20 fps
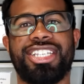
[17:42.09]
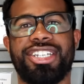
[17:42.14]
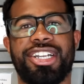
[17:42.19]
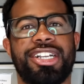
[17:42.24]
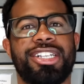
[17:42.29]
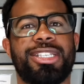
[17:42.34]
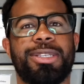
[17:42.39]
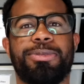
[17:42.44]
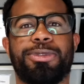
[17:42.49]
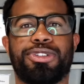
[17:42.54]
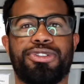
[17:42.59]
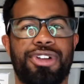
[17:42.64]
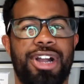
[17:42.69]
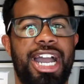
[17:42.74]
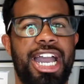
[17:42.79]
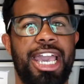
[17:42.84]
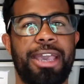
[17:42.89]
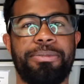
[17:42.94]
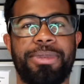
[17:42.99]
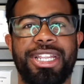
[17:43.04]
share, and
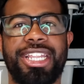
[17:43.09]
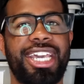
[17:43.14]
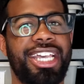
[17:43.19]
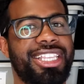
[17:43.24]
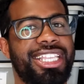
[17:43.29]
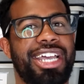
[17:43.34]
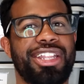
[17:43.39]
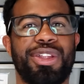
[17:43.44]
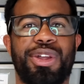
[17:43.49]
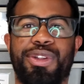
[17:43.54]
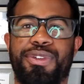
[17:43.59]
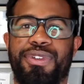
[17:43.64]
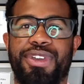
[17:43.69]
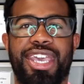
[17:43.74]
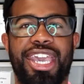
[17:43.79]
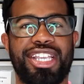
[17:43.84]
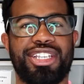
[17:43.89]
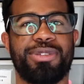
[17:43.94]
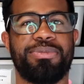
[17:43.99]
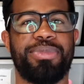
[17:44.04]
subscribe, and hit that
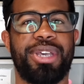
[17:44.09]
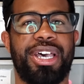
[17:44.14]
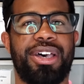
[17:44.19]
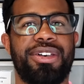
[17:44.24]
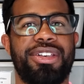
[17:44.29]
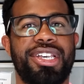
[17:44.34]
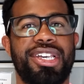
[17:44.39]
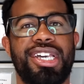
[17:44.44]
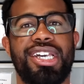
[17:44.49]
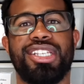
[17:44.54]
notification bell